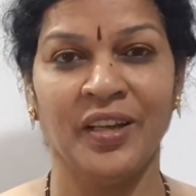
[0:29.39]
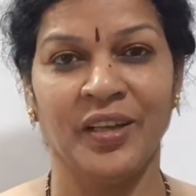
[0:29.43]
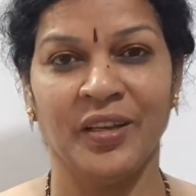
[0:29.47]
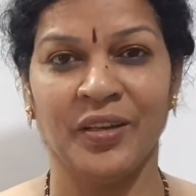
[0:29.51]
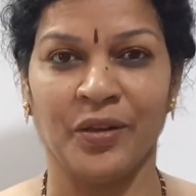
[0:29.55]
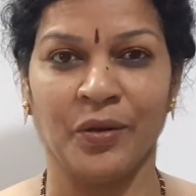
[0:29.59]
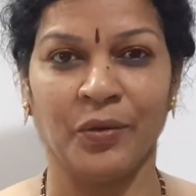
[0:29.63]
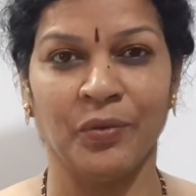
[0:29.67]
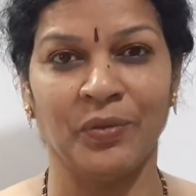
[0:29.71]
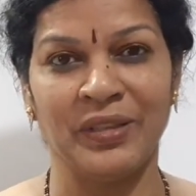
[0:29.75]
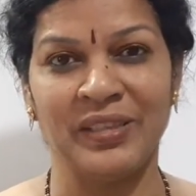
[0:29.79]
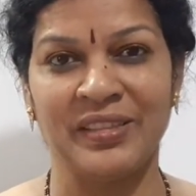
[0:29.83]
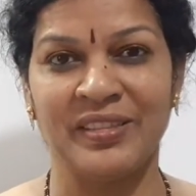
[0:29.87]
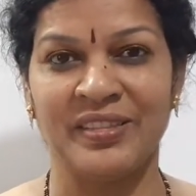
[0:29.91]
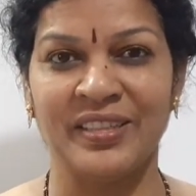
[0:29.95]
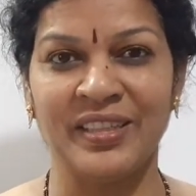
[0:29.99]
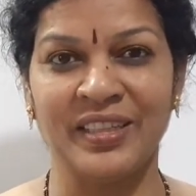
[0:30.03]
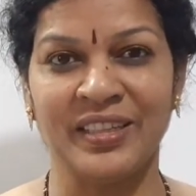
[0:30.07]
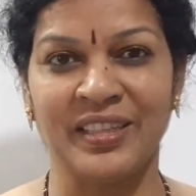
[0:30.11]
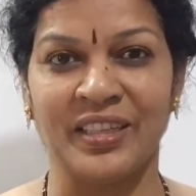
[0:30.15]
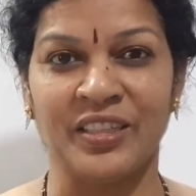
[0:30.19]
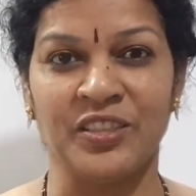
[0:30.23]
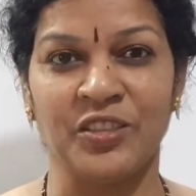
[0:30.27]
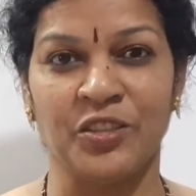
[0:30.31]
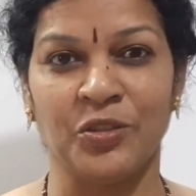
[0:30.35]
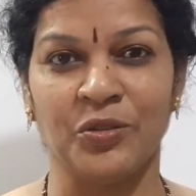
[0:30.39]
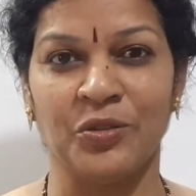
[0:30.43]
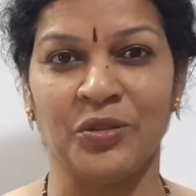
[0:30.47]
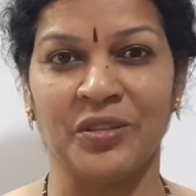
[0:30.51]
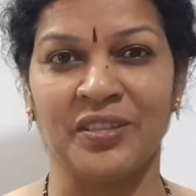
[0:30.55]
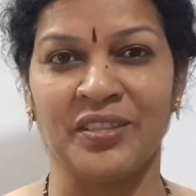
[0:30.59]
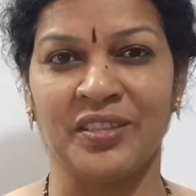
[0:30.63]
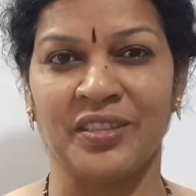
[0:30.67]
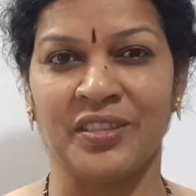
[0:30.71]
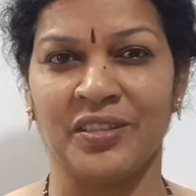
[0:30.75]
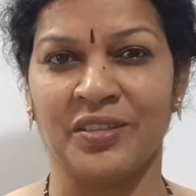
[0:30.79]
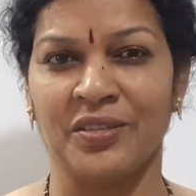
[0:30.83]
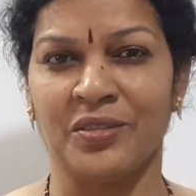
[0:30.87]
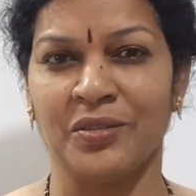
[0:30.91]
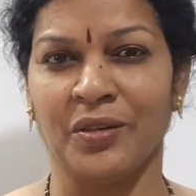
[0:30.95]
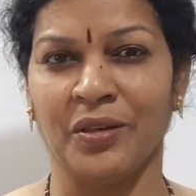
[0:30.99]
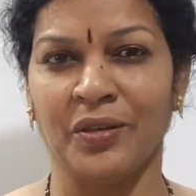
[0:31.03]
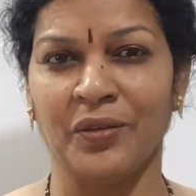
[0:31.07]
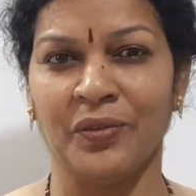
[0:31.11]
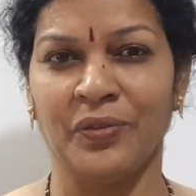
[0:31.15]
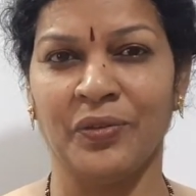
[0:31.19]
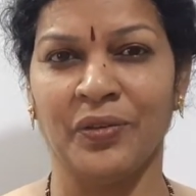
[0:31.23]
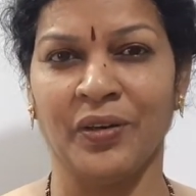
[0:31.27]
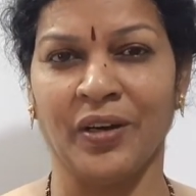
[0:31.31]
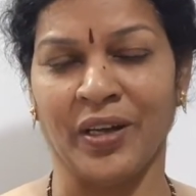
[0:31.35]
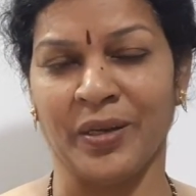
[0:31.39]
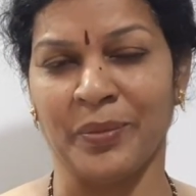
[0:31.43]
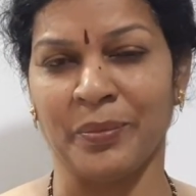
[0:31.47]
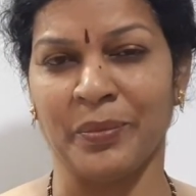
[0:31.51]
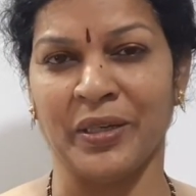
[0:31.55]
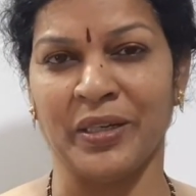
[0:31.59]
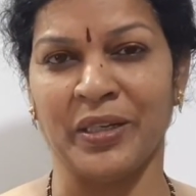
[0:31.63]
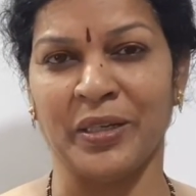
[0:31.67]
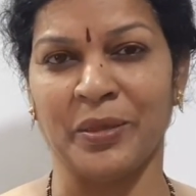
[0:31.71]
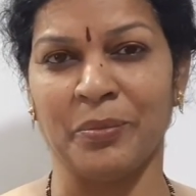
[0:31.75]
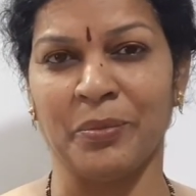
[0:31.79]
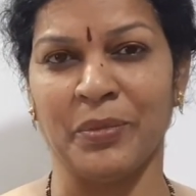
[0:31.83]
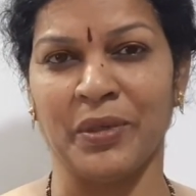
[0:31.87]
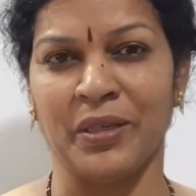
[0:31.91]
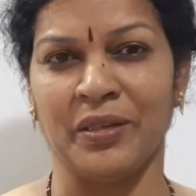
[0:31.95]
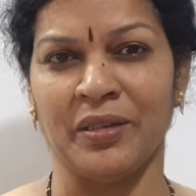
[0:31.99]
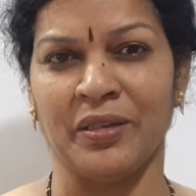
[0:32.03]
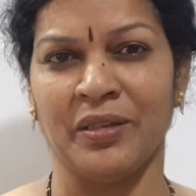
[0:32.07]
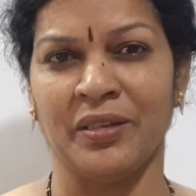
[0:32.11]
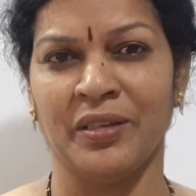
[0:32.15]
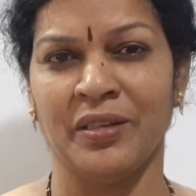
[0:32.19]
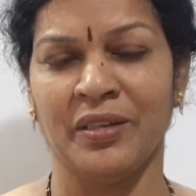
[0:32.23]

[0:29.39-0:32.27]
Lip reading: Now we'll see continuous series of harmonic mean.